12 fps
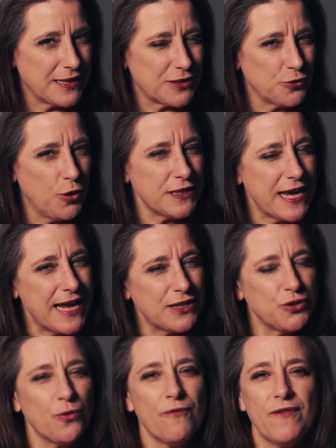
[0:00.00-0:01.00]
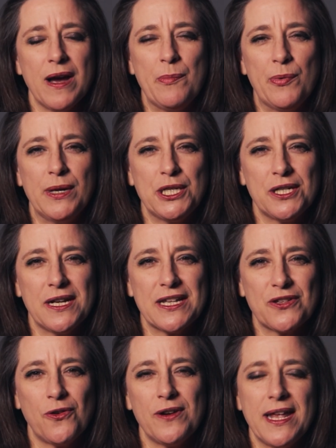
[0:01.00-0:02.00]
It's not at your vibration.
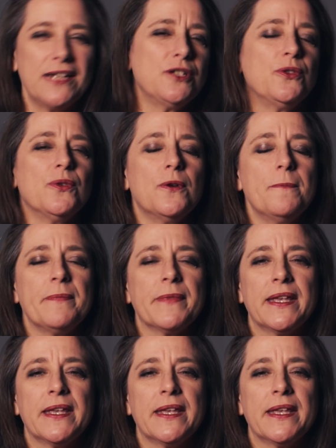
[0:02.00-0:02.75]
It's not at your